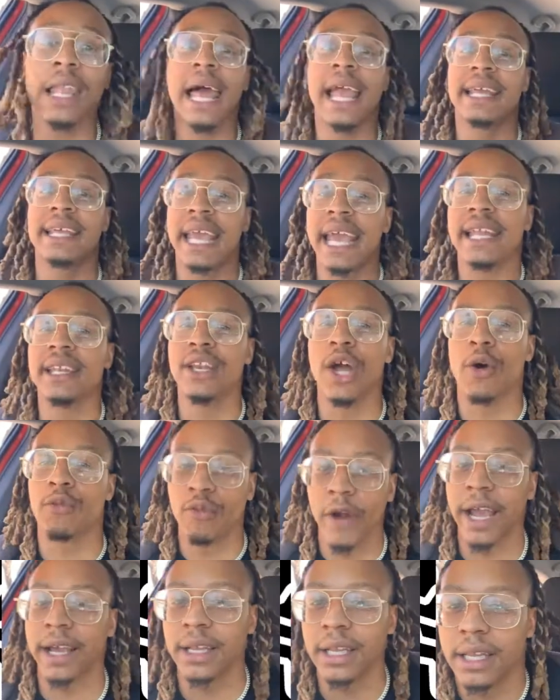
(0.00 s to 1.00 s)
ain't getting no
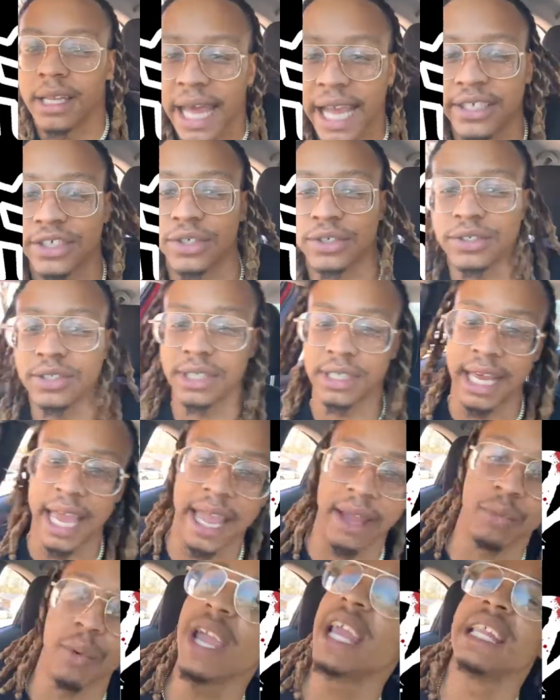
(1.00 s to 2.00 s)
regular lectures today.
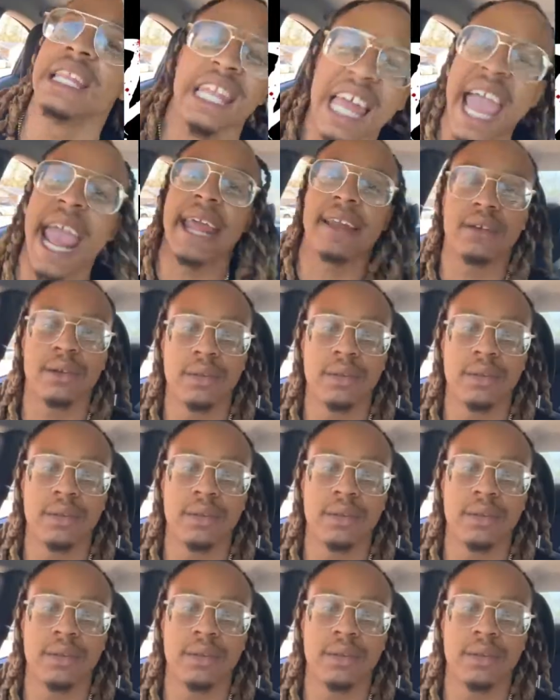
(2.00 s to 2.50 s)
We lit.